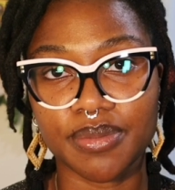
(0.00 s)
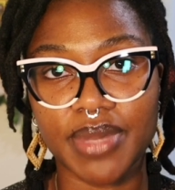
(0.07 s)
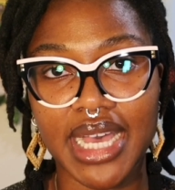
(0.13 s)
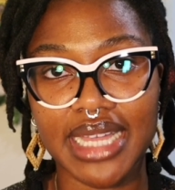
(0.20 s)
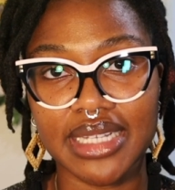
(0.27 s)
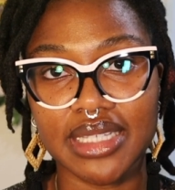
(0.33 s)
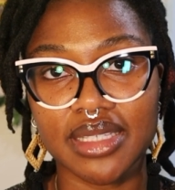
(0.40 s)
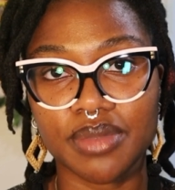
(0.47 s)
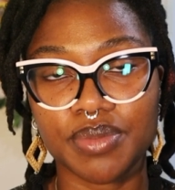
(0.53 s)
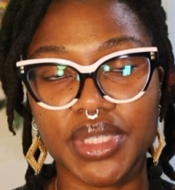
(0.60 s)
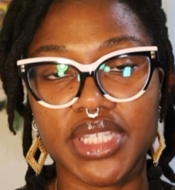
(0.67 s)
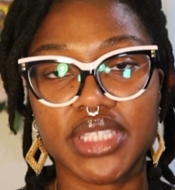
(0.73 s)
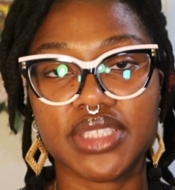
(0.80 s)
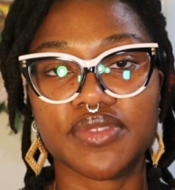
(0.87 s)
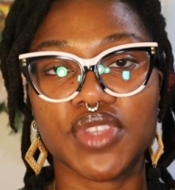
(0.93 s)
the body
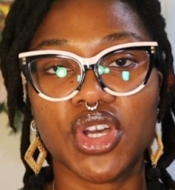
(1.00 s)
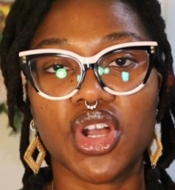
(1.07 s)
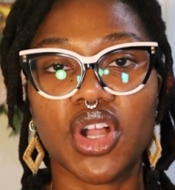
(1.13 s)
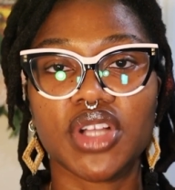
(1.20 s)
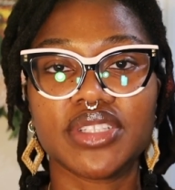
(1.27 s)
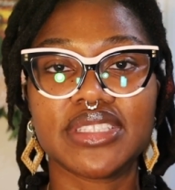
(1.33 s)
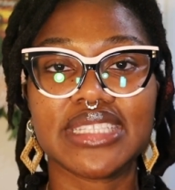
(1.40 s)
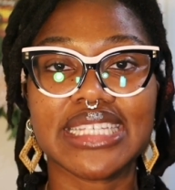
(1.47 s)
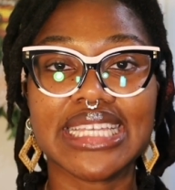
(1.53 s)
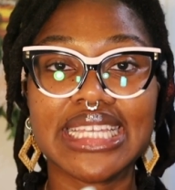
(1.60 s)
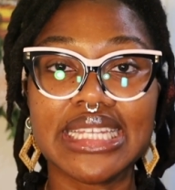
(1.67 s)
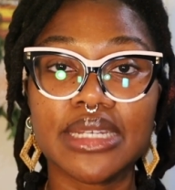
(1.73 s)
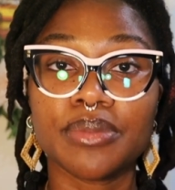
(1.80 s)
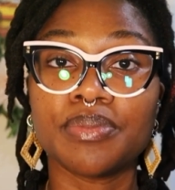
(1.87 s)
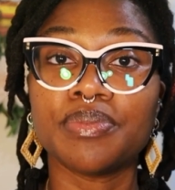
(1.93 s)
because of the heart's
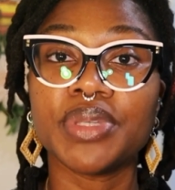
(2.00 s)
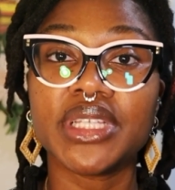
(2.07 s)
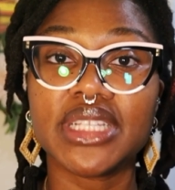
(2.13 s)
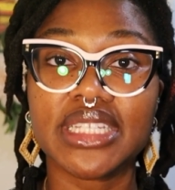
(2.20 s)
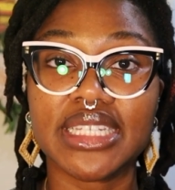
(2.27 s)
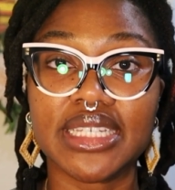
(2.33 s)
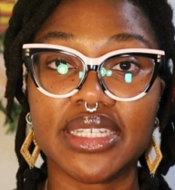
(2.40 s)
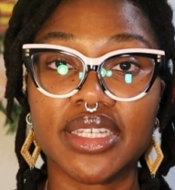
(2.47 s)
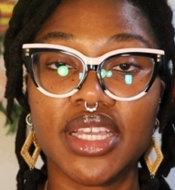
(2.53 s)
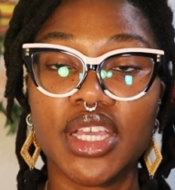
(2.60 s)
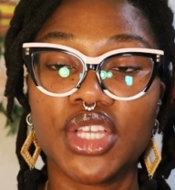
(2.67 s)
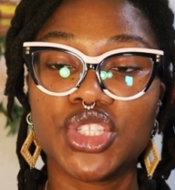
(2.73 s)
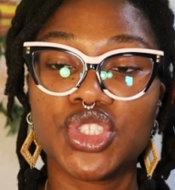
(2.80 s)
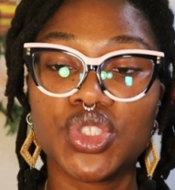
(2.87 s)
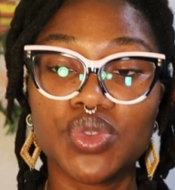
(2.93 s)
inability
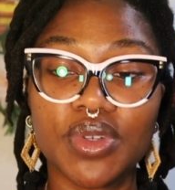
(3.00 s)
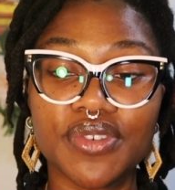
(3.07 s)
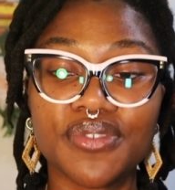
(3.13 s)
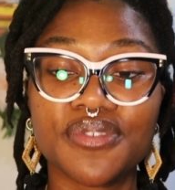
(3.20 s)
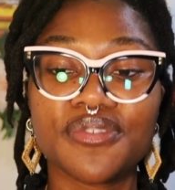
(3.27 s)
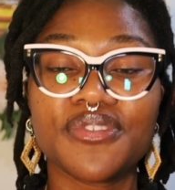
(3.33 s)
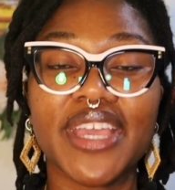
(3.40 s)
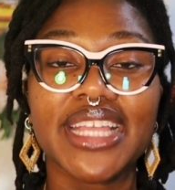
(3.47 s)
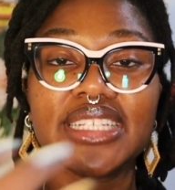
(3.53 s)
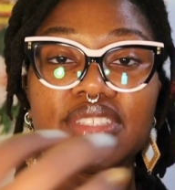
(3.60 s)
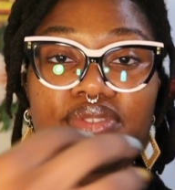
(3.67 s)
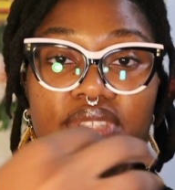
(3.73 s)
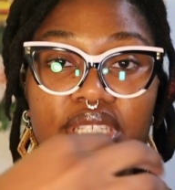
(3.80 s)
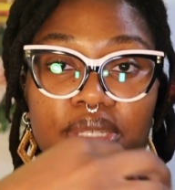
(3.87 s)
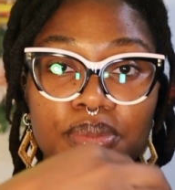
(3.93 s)
to
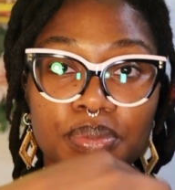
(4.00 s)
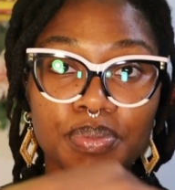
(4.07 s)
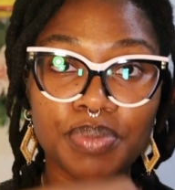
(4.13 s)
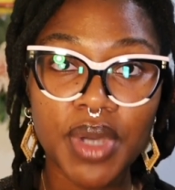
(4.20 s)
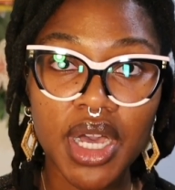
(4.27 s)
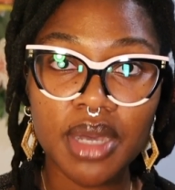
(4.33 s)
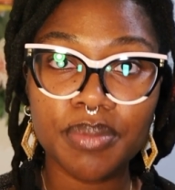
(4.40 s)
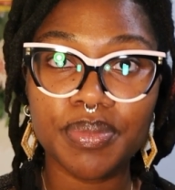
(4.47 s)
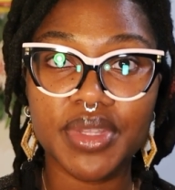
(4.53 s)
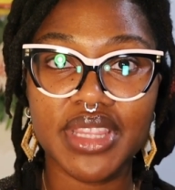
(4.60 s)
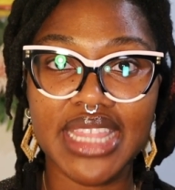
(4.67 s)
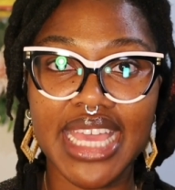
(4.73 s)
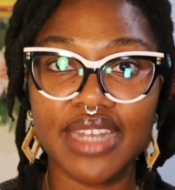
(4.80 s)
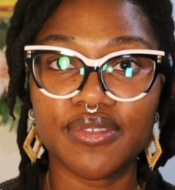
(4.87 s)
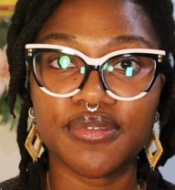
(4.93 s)
effectively pump
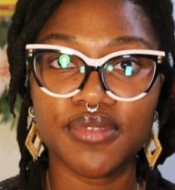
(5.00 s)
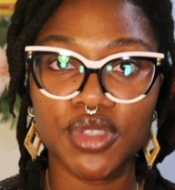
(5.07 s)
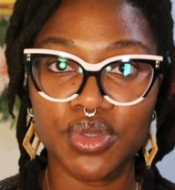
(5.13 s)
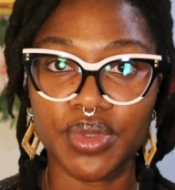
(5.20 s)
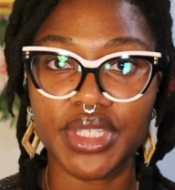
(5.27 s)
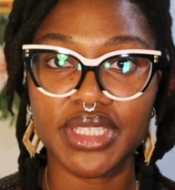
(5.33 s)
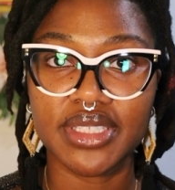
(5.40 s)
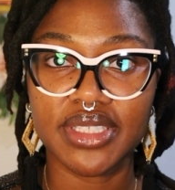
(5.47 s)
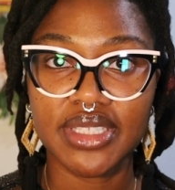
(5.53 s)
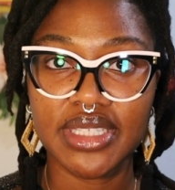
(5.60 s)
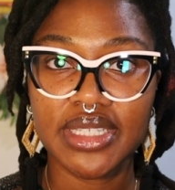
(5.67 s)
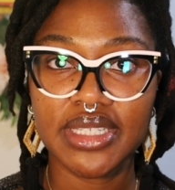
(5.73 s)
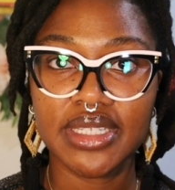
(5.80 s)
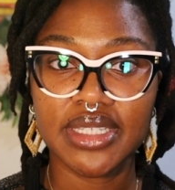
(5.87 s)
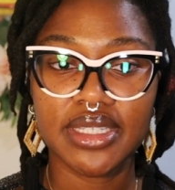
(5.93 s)
that fluid
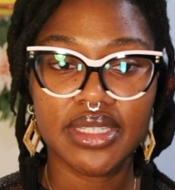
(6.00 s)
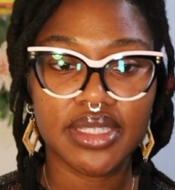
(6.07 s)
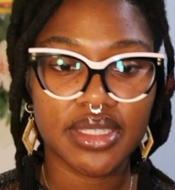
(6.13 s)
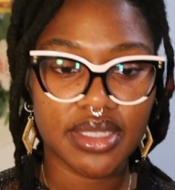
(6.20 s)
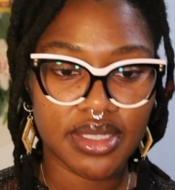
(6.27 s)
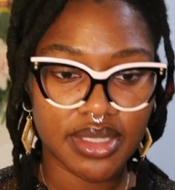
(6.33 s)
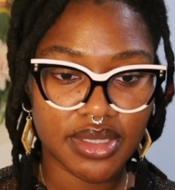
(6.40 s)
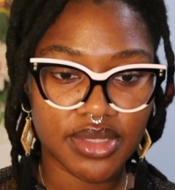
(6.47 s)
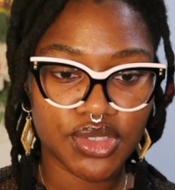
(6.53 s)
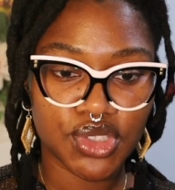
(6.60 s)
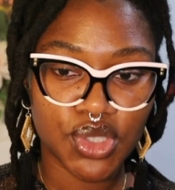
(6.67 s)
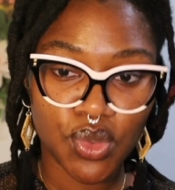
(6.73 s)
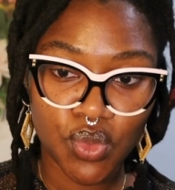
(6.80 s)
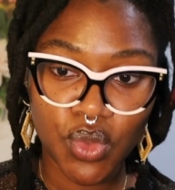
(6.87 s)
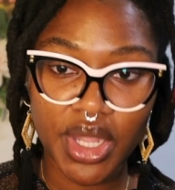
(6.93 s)

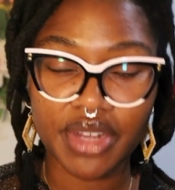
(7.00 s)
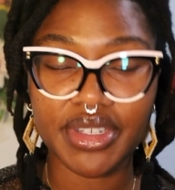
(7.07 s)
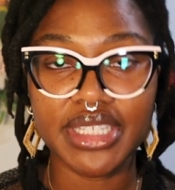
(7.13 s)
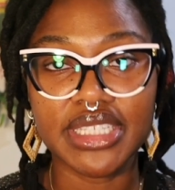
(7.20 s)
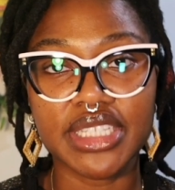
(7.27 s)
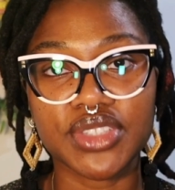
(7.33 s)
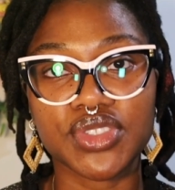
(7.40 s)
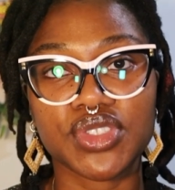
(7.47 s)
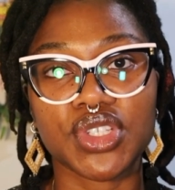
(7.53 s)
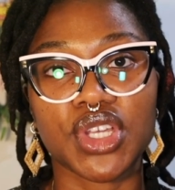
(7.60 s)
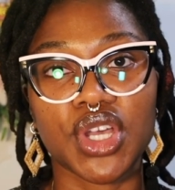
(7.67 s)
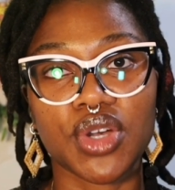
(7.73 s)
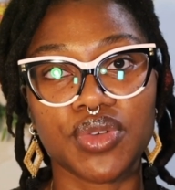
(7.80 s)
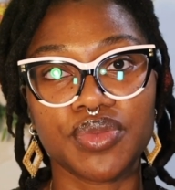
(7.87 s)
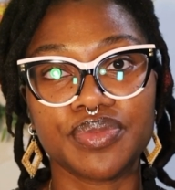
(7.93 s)
to where it needs to
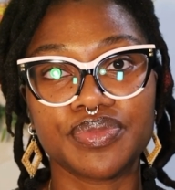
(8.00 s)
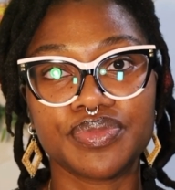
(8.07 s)
go.